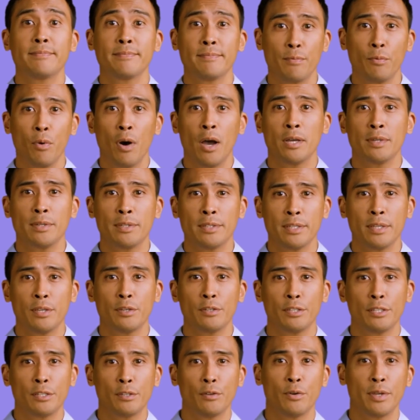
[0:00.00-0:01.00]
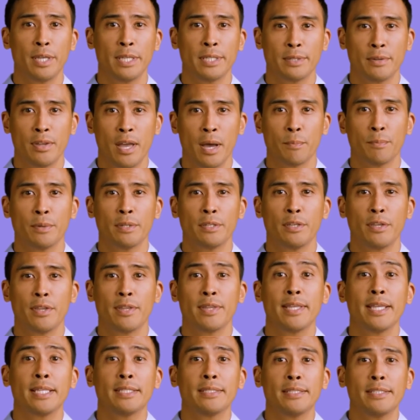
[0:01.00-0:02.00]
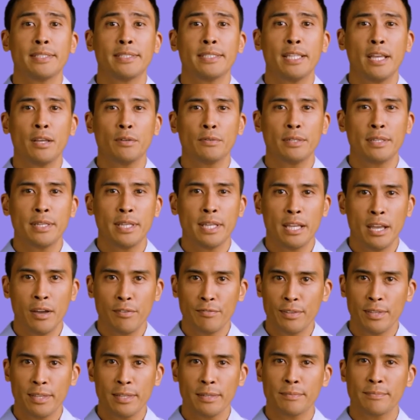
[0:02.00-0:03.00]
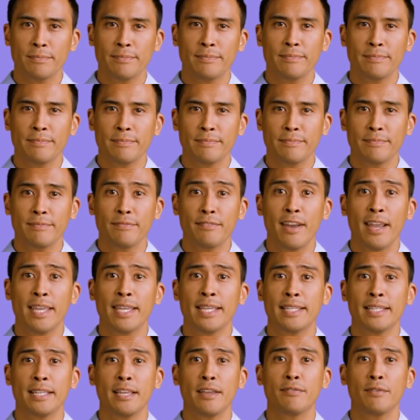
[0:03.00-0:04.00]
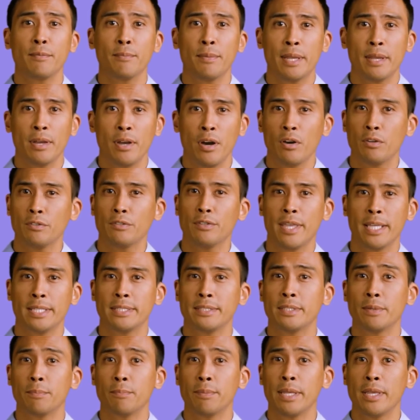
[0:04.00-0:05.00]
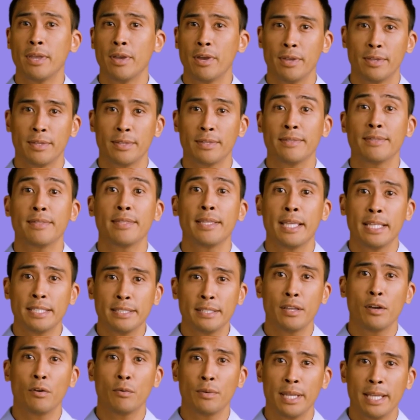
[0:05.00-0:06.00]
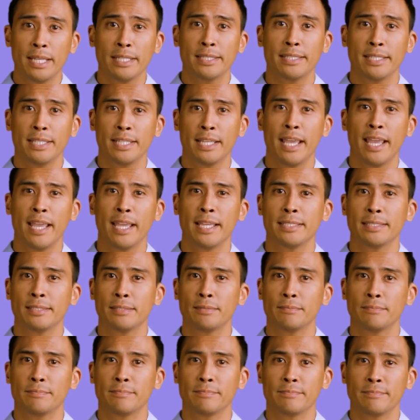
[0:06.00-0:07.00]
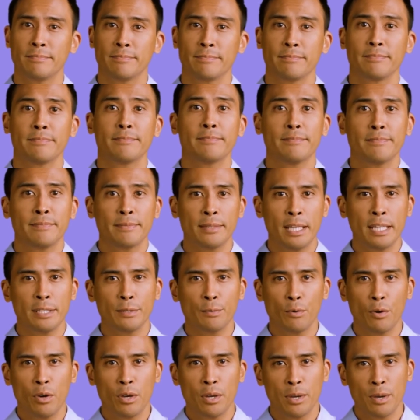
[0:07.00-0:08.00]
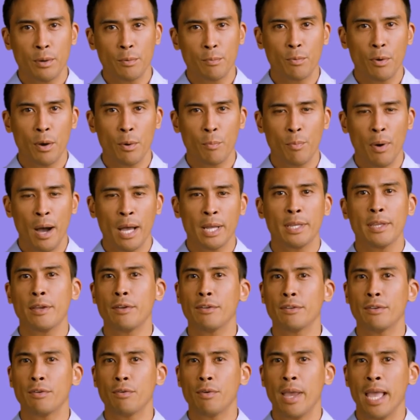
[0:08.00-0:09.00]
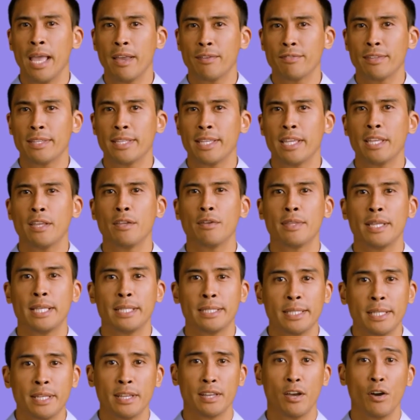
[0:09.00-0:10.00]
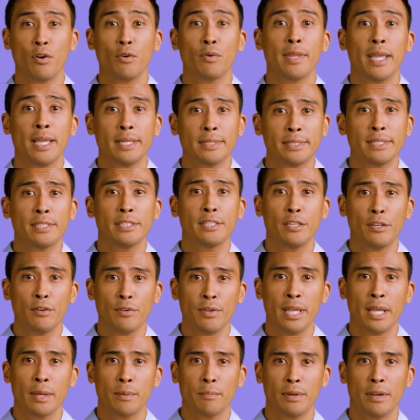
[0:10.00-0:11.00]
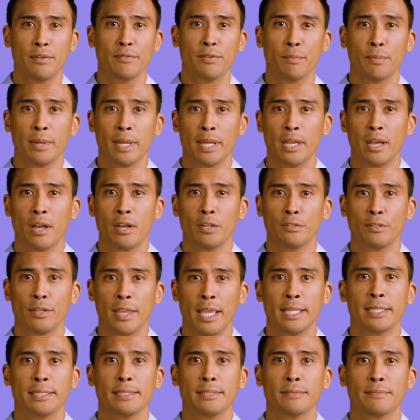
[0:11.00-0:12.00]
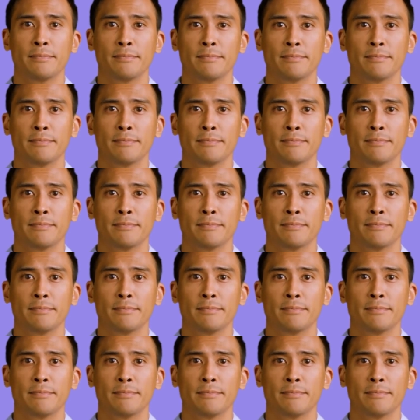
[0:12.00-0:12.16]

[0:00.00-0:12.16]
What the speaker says: While there's no shortage of opportunities to sell to the government, finding government contracts to bid on is no easy task. This workbook will walk you through everything you need to know about securing a government contracts.